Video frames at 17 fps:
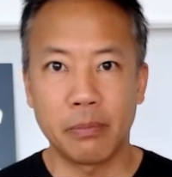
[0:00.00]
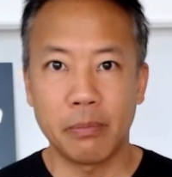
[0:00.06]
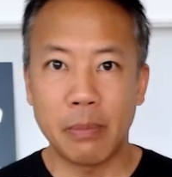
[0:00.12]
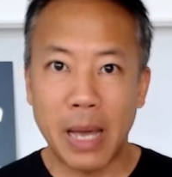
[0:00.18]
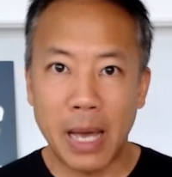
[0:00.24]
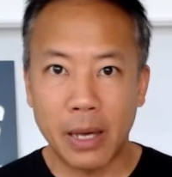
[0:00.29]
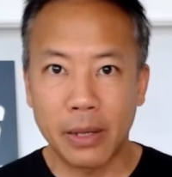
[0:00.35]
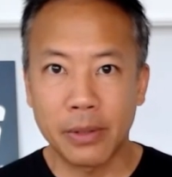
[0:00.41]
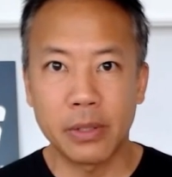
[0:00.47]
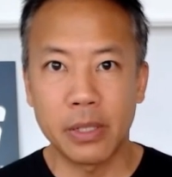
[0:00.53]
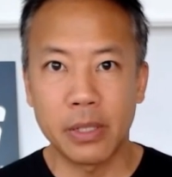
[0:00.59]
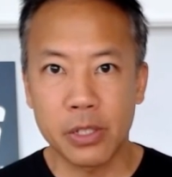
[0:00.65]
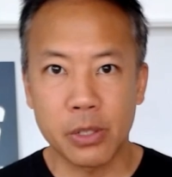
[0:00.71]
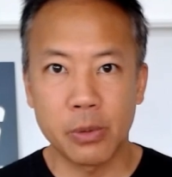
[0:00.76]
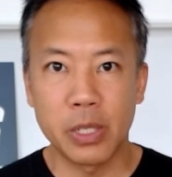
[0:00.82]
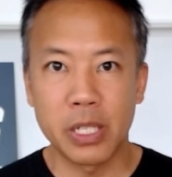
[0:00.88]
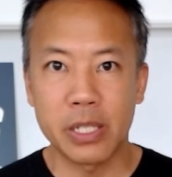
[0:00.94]
math,
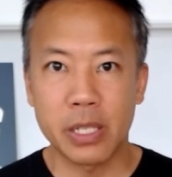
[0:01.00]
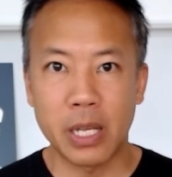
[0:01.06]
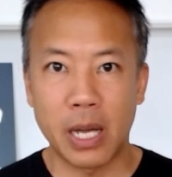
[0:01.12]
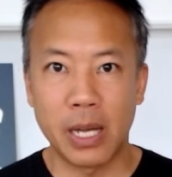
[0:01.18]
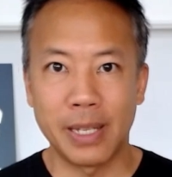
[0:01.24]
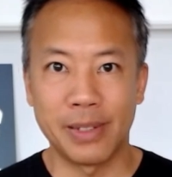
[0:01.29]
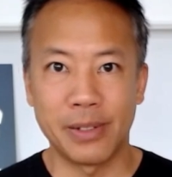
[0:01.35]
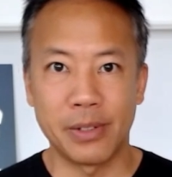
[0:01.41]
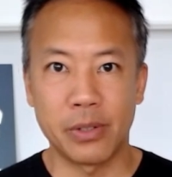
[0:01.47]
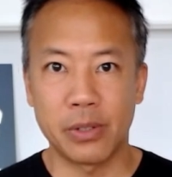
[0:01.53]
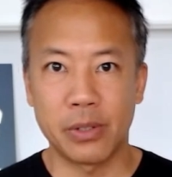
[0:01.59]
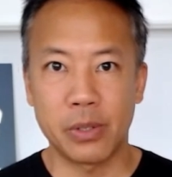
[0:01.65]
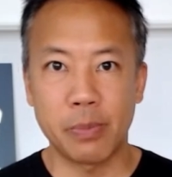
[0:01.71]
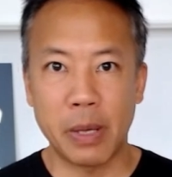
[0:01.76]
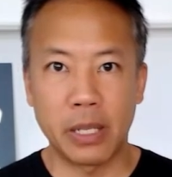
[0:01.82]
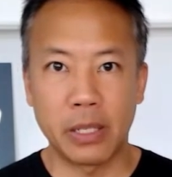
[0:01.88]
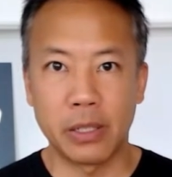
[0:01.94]
history, science,
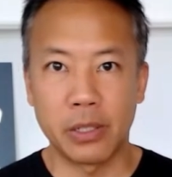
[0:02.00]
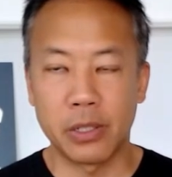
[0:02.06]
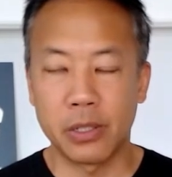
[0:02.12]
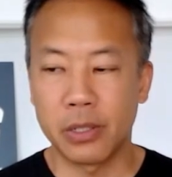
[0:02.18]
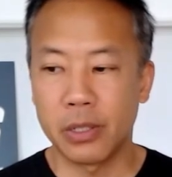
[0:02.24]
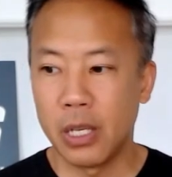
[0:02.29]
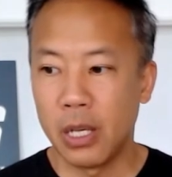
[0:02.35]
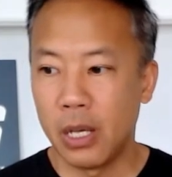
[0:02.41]
Spanish,